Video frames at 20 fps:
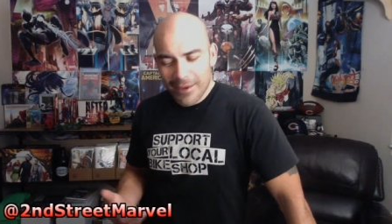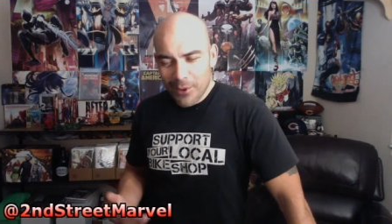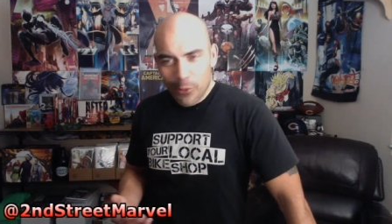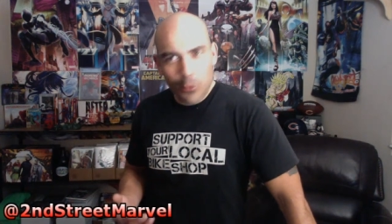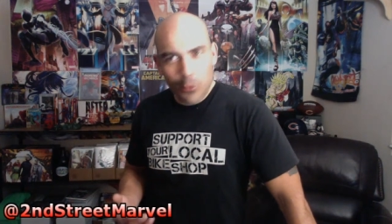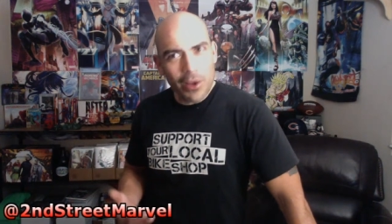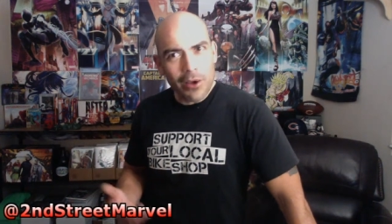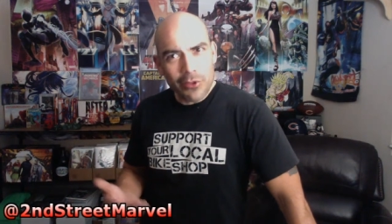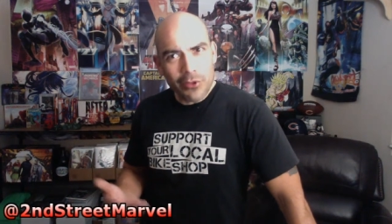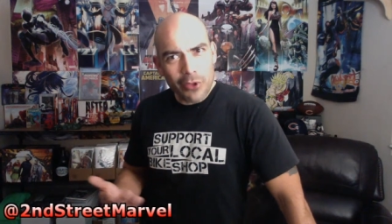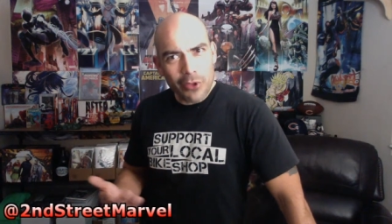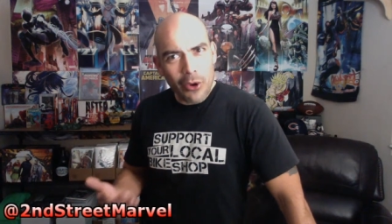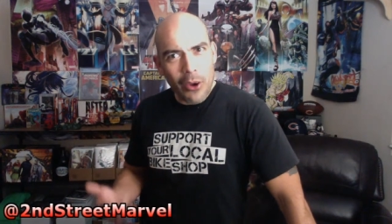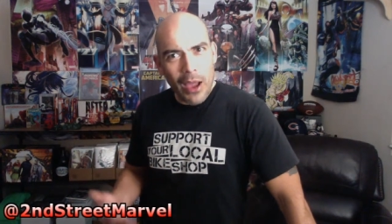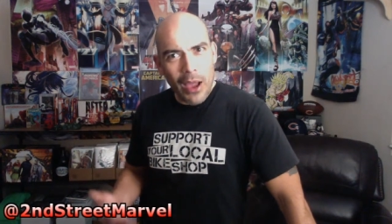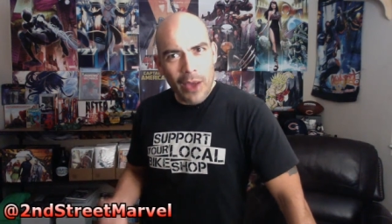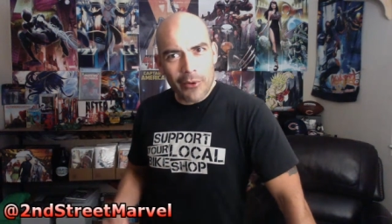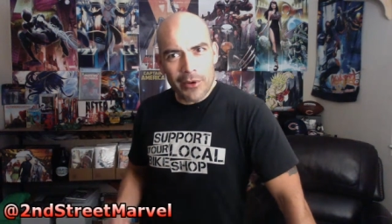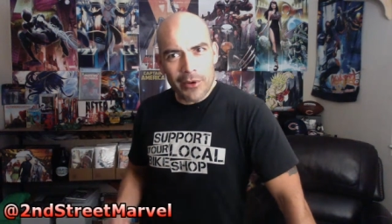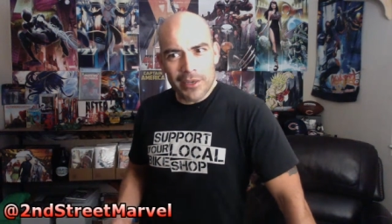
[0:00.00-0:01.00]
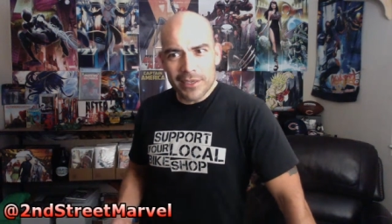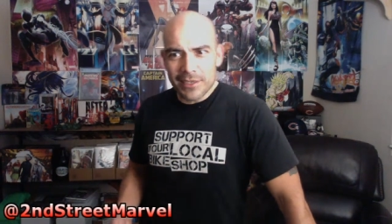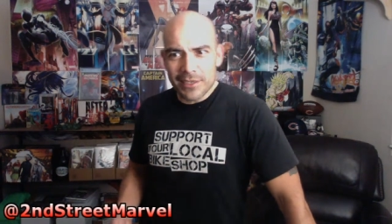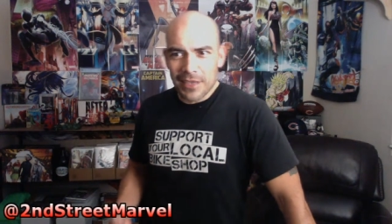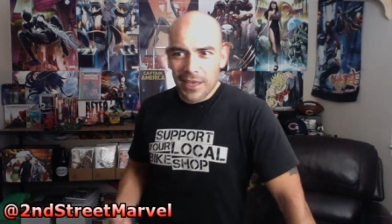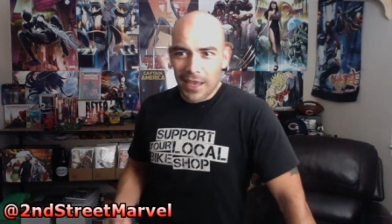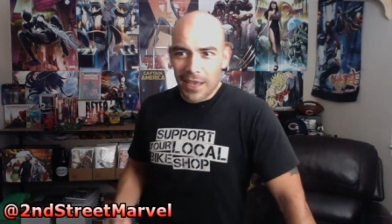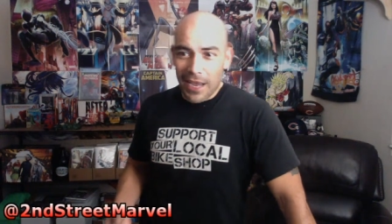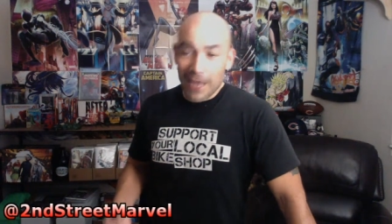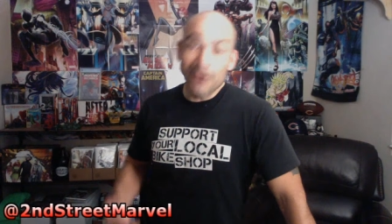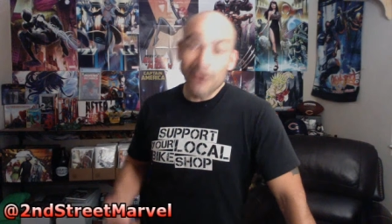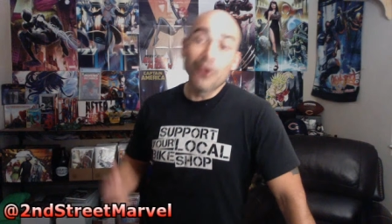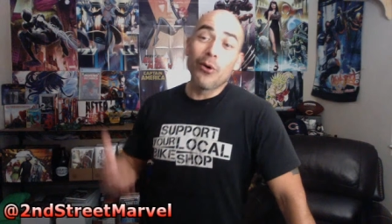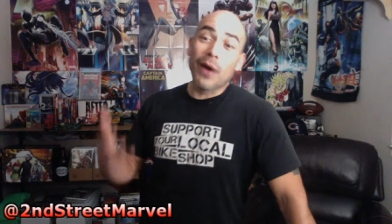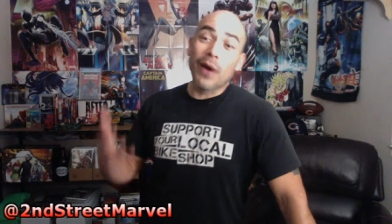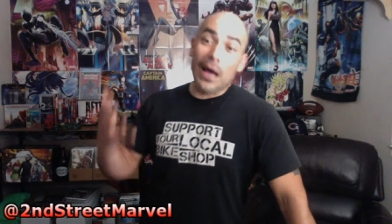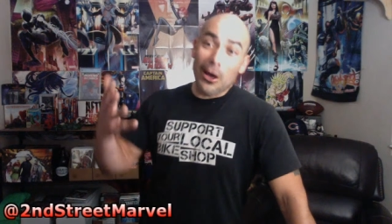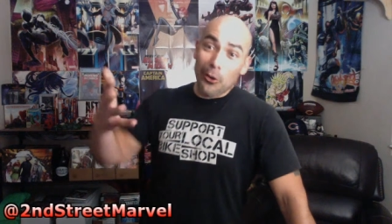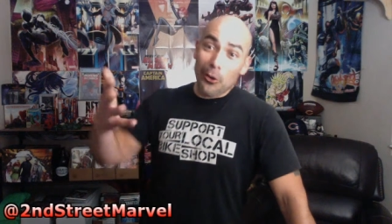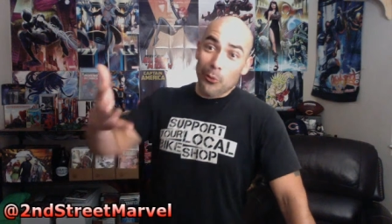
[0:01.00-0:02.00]
We all know how it is. I know
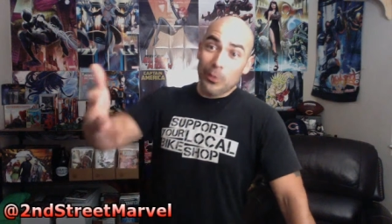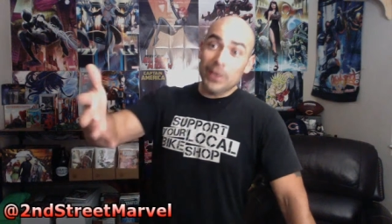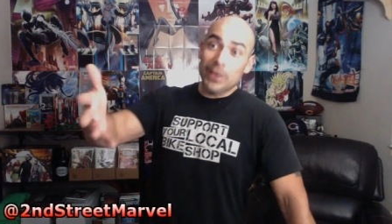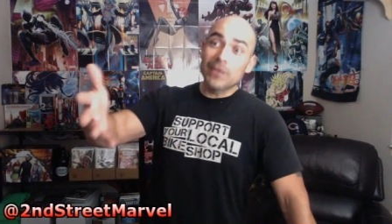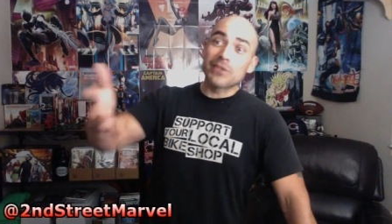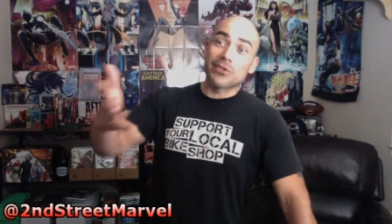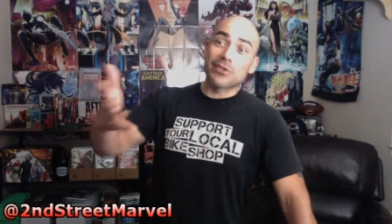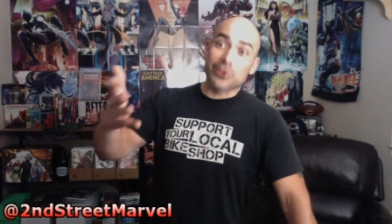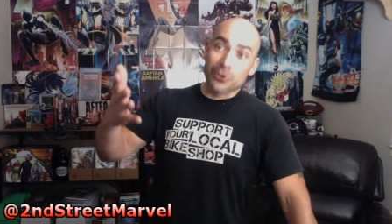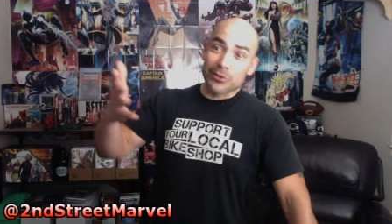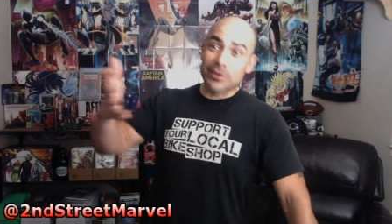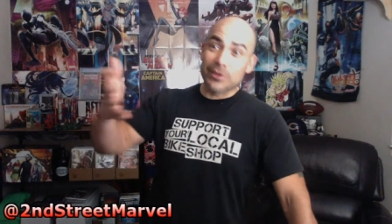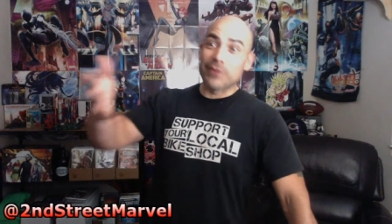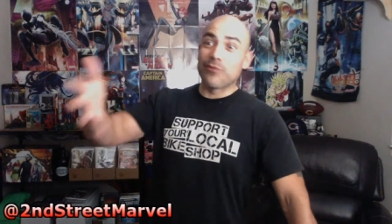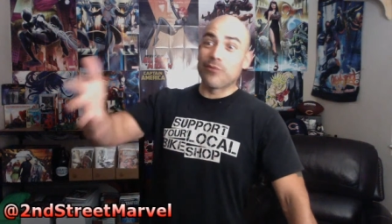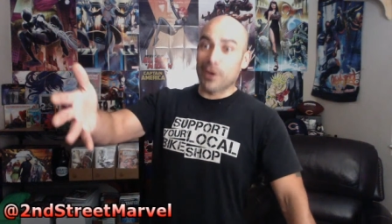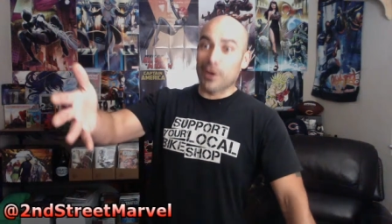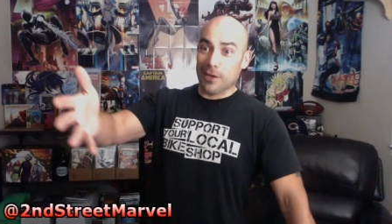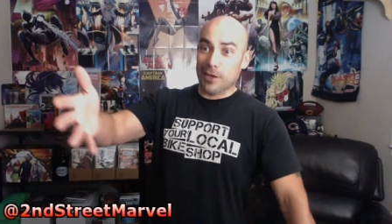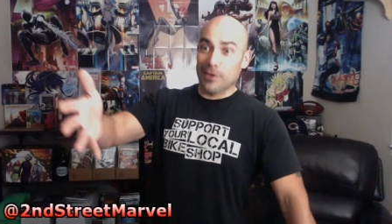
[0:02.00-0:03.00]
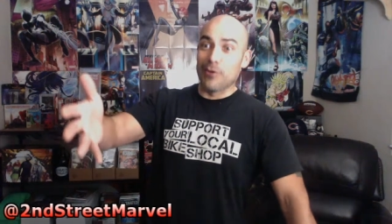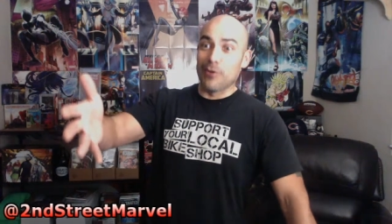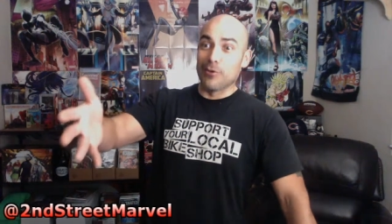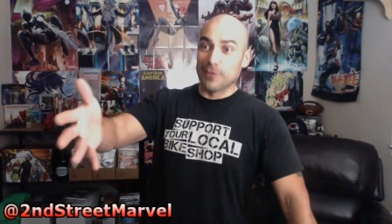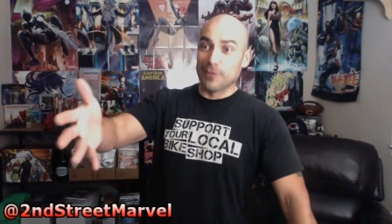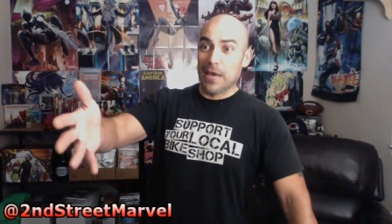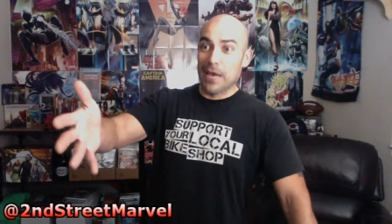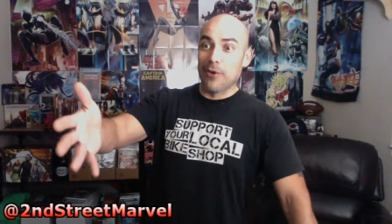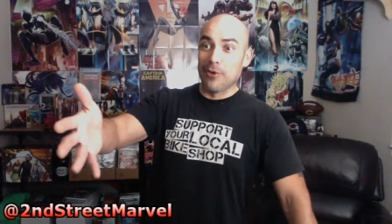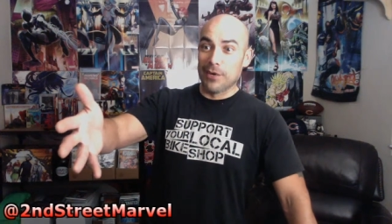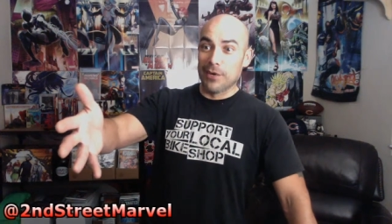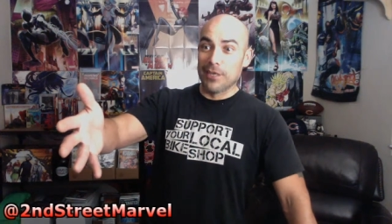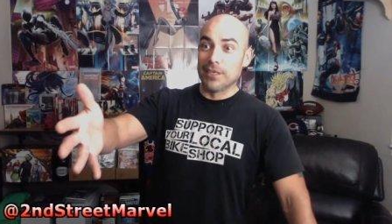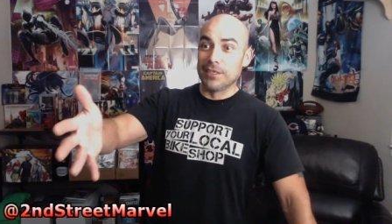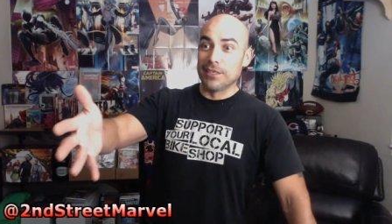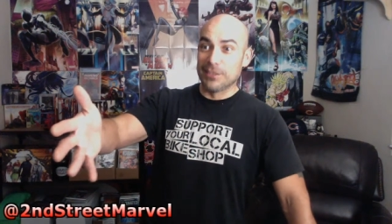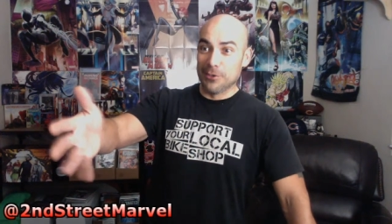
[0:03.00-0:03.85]
LB certainly fucking knows how it is.